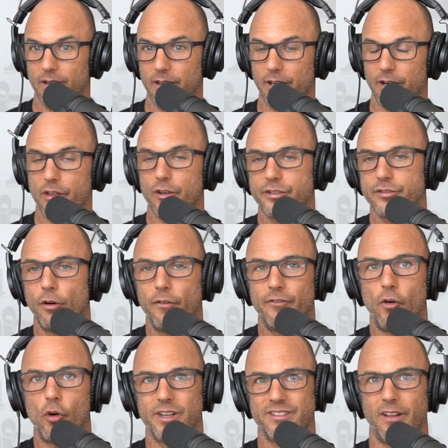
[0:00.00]
they're they're so
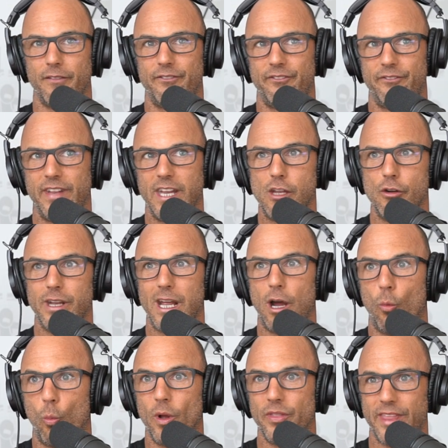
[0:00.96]
focused on figuring
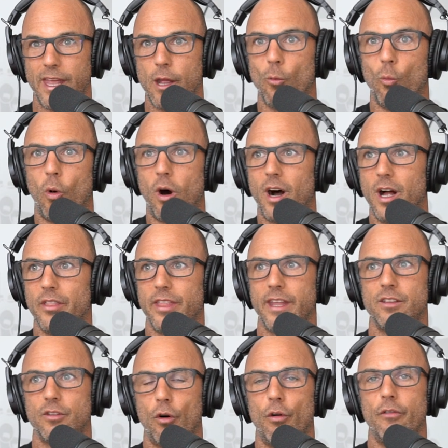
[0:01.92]
out what they want,
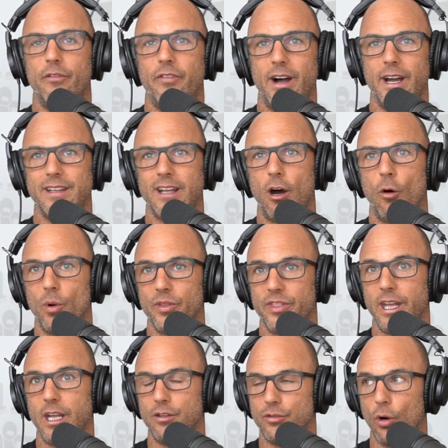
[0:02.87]
they don't find out
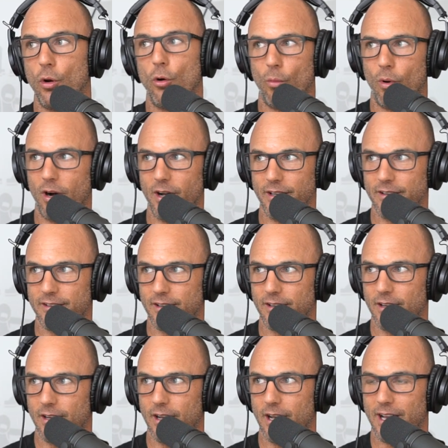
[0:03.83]
what they don't want.
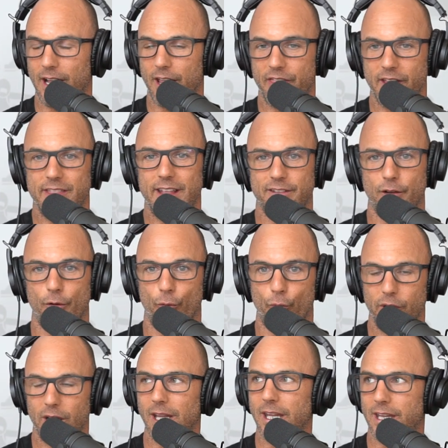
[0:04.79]
And I think that's a
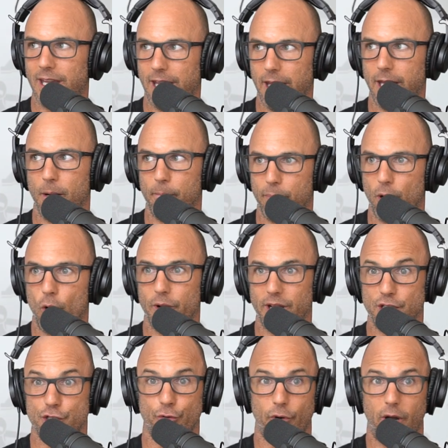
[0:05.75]
really key
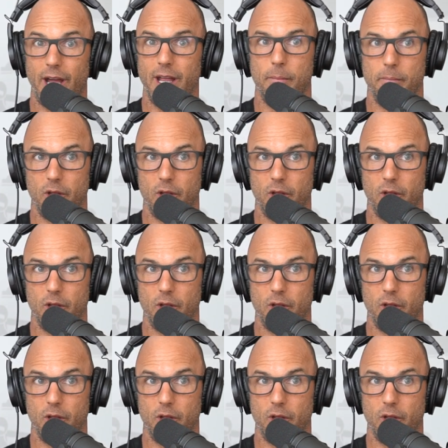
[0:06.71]
component. Try a